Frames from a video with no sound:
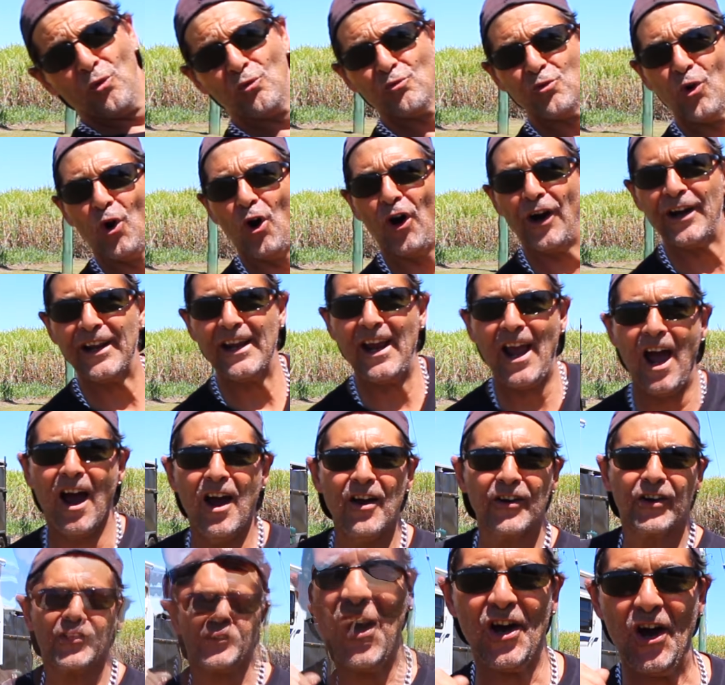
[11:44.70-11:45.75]

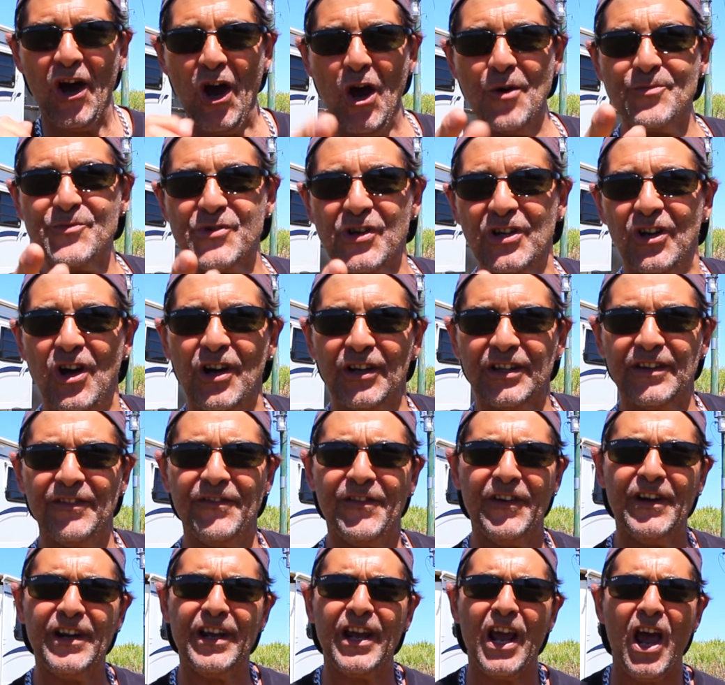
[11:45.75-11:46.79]
Rightio, so I hope you liked the
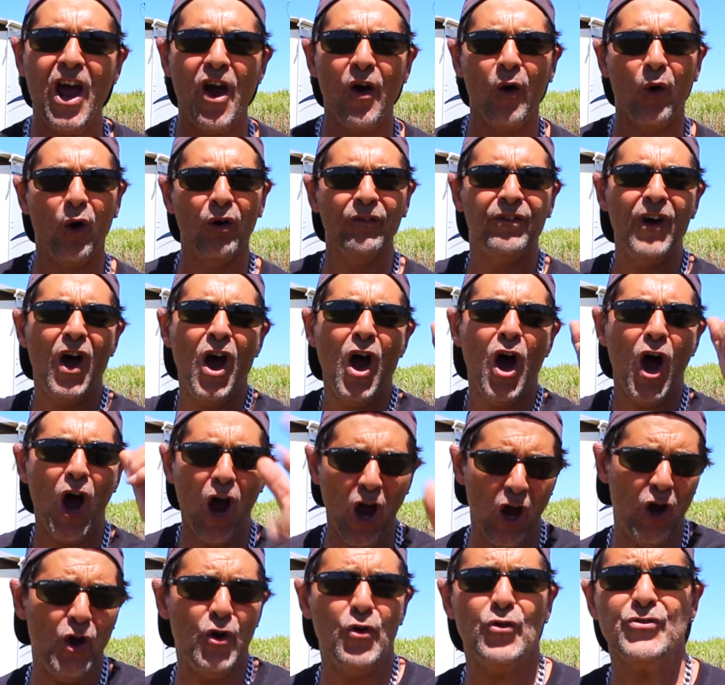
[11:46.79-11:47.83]
video
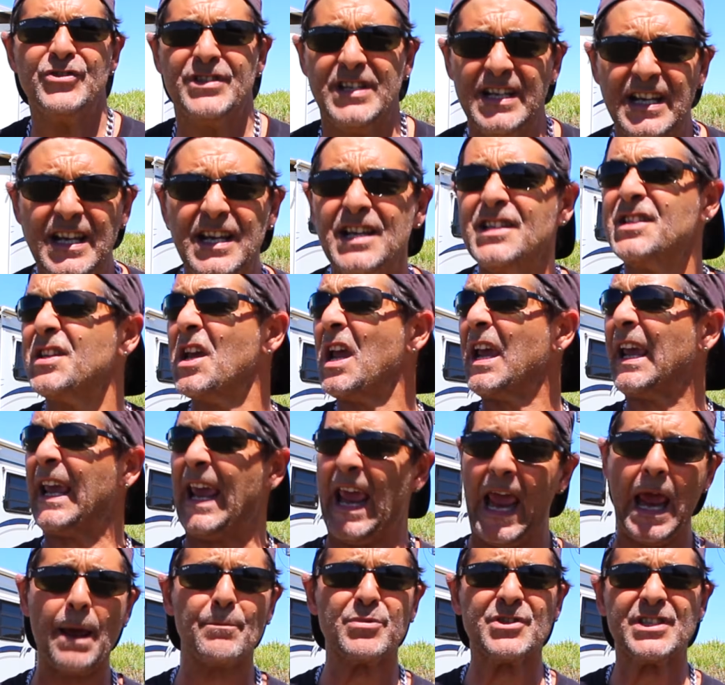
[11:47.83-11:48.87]
of Deere's
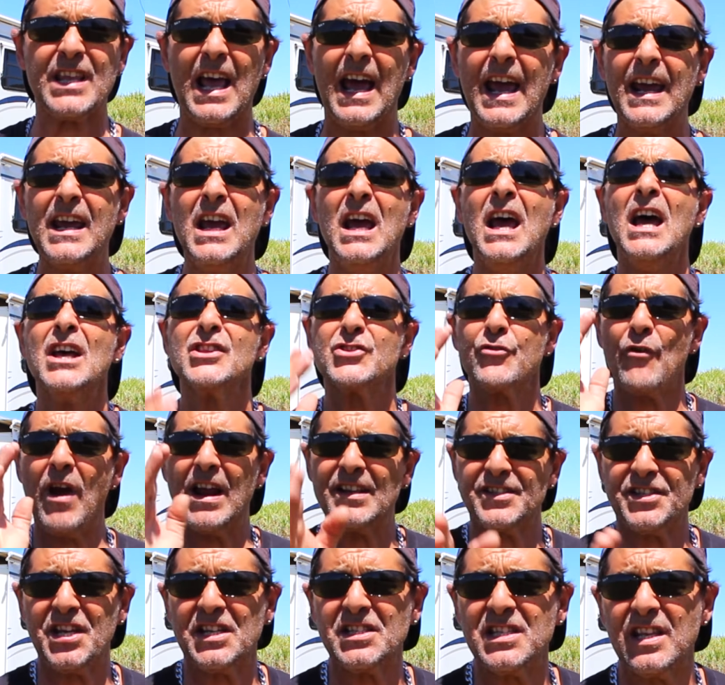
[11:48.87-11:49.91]
camp stay. It's
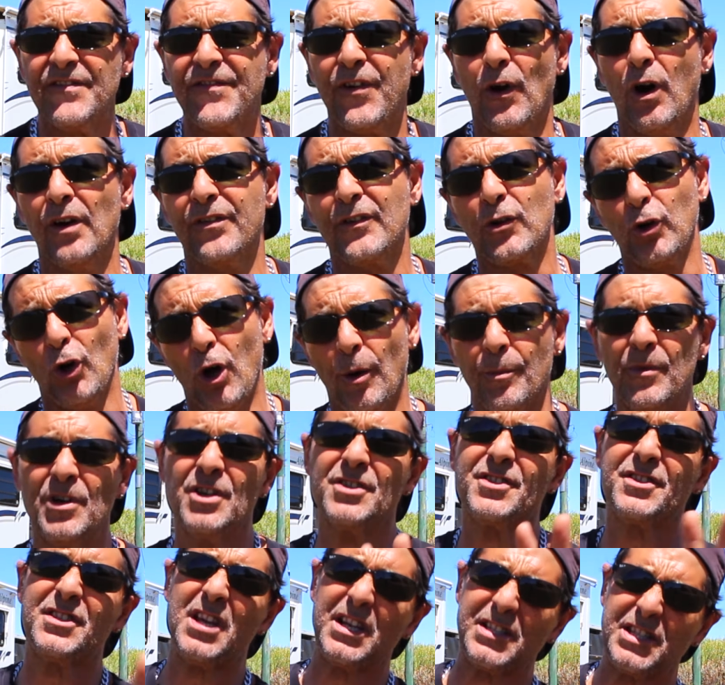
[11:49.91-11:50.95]
around 65
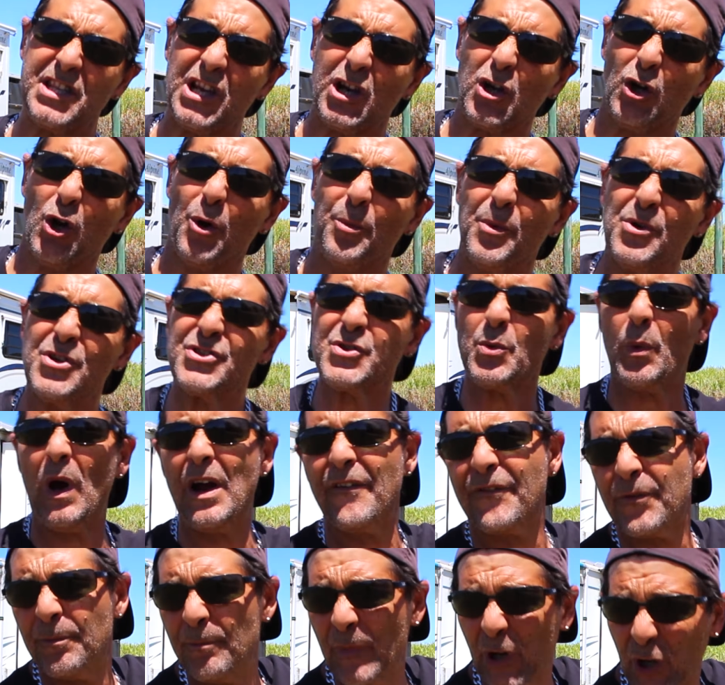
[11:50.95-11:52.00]
kilometres, 60 kilometres
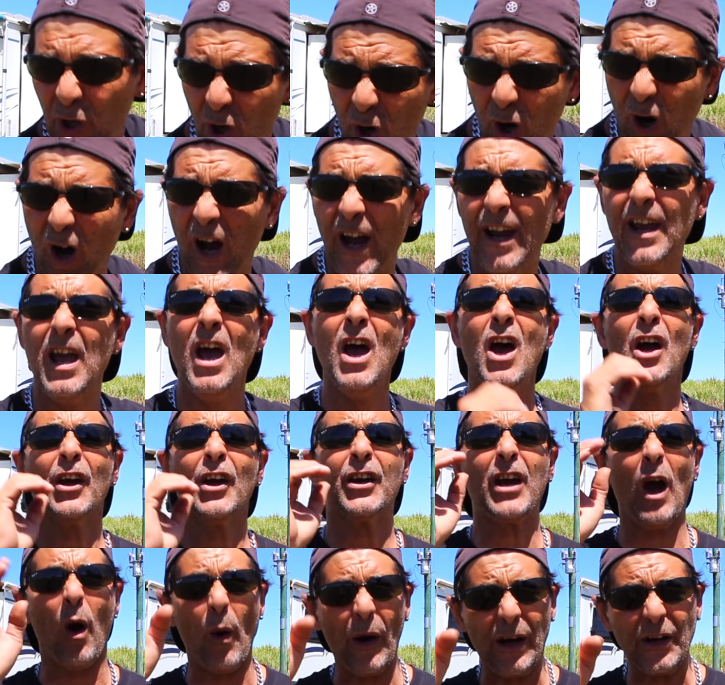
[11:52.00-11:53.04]
away from Mackay,
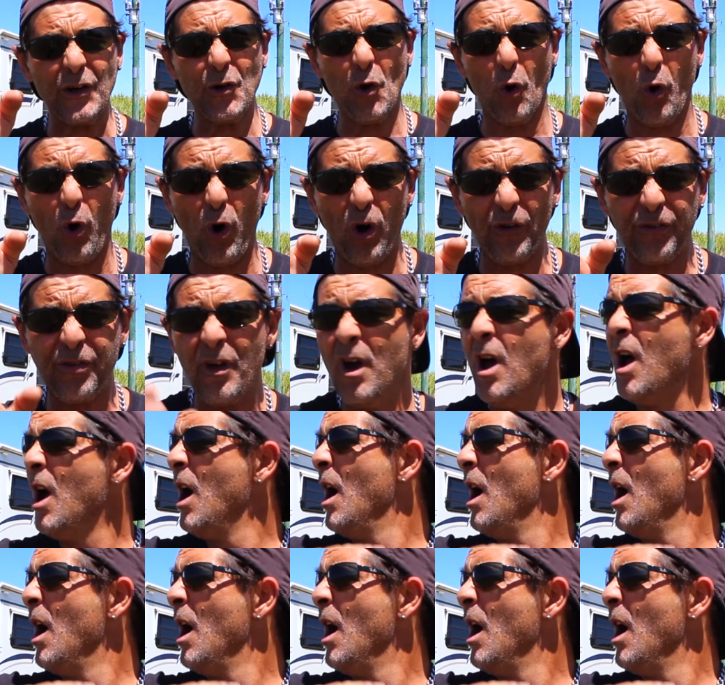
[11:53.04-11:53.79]
going north.